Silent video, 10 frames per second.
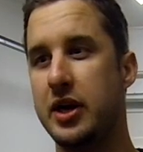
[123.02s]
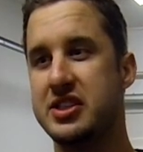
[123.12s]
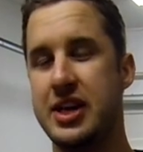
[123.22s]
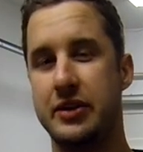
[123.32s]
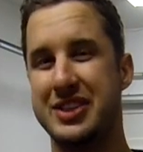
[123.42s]

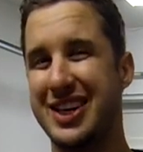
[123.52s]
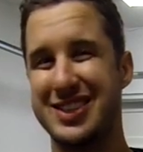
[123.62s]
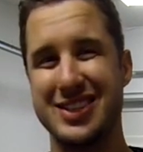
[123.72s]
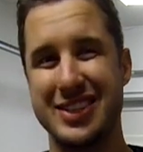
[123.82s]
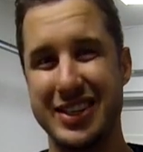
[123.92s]
South
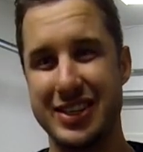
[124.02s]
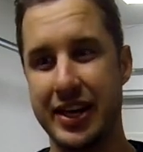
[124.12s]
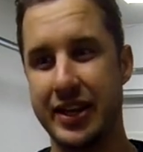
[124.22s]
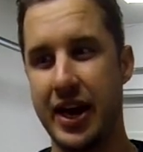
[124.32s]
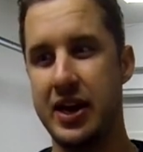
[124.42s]
Texas, things
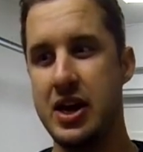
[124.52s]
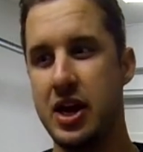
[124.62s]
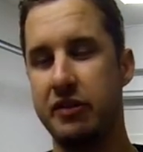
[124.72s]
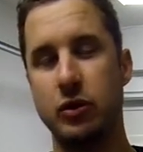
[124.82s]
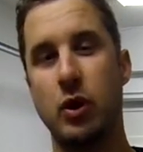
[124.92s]
like that,
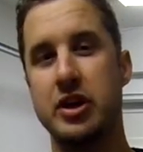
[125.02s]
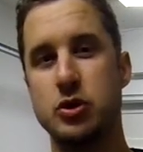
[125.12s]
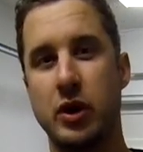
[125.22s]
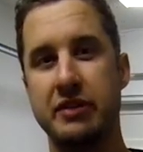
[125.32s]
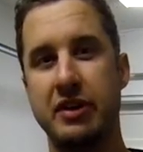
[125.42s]
if you run a
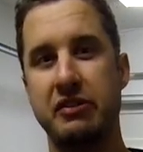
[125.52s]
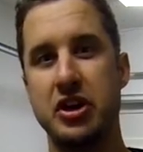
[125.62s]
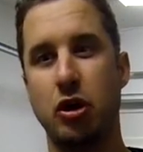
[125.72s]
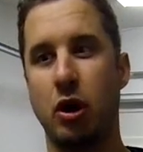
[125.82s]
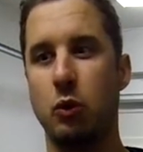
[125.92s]
2050
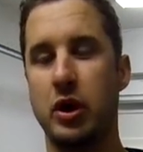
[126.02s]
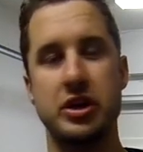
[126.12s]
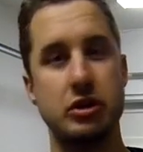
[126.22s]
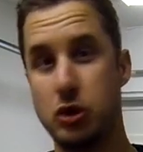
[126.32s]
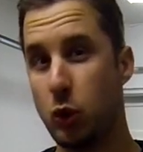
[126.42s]
in your R1,
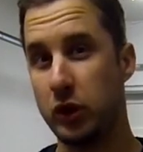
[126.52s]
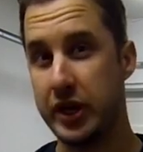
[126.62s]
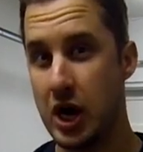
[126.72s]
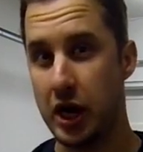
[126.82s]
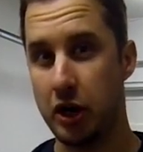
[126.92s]
you're totally
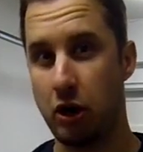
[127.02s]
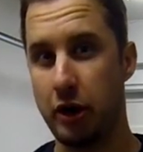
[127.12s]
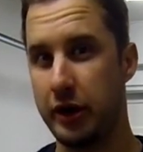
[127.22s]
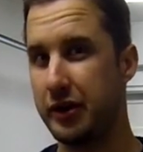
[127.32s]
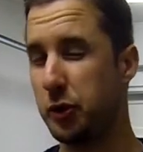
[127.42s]
not going to
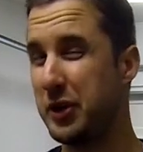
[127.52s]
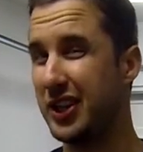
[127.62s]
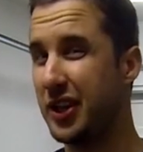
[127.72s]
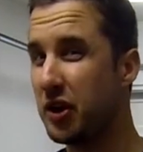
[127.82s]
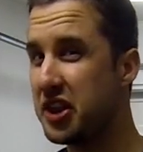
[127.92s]
hurt it. It'll be a
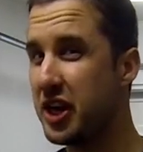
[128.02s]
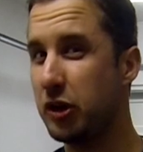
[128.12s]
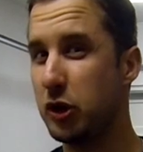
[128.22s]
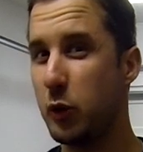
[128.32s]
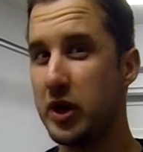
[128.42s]
little thicker
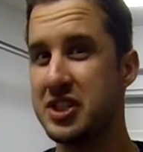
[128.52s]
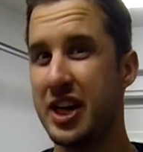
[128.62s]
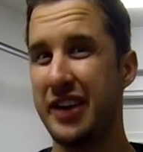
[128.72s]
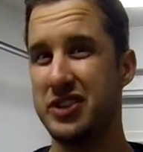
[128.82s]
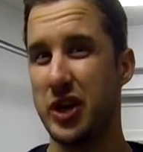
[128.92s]
in the winter
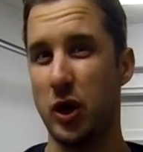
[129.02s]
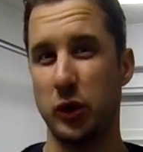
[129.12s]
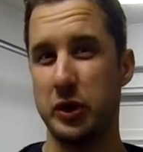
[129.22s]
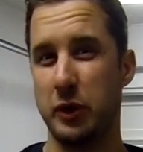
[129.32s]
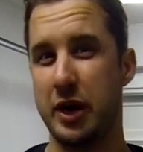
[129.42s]
time, so I
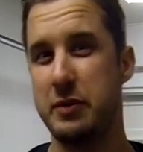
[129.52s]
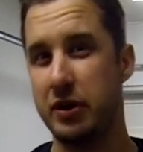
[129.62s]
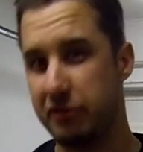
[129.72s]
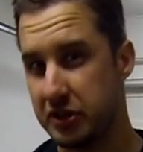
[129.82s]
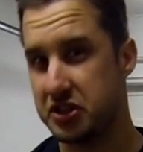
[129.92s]
only recommend
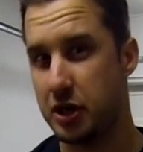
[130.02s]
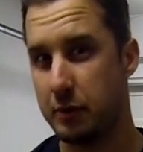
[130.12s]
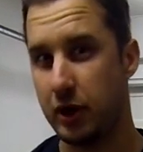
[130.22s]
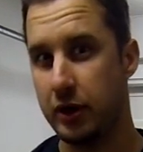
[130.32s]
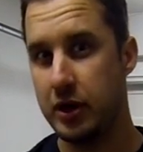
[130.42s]
it for the summer.
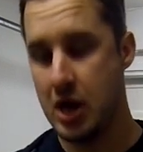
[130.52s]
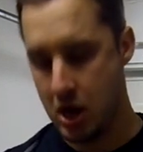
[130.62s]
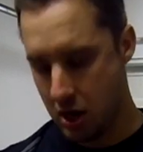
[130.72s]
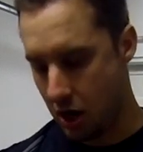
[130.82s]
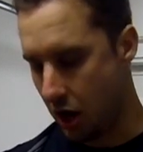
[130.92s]

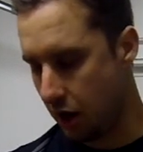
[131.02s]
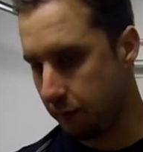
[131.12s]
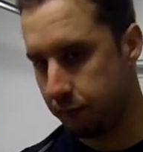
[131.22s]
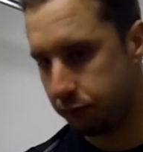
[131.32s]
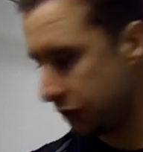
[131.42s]

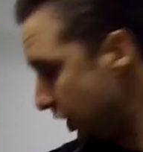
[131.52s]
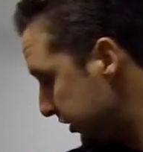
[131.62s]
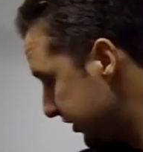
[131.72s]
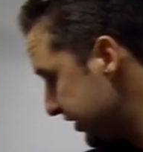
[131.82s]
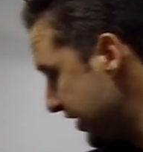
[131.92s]

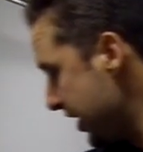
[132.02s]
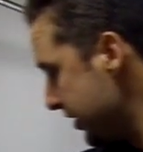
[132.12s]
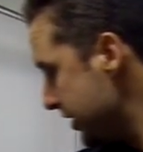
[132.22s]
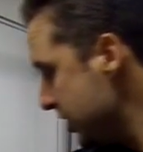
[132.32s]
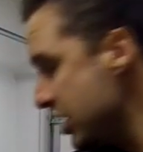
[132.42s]
Other than
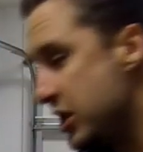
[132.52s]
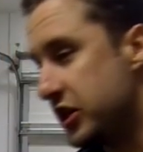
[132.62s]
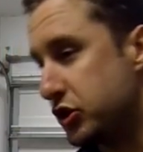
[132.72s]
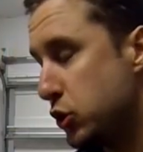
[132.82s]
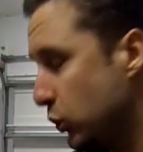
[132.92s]
that,
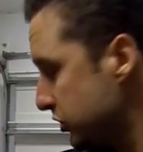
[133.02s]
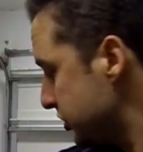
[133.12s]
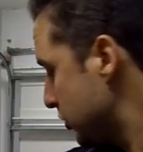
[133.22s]
the tools you're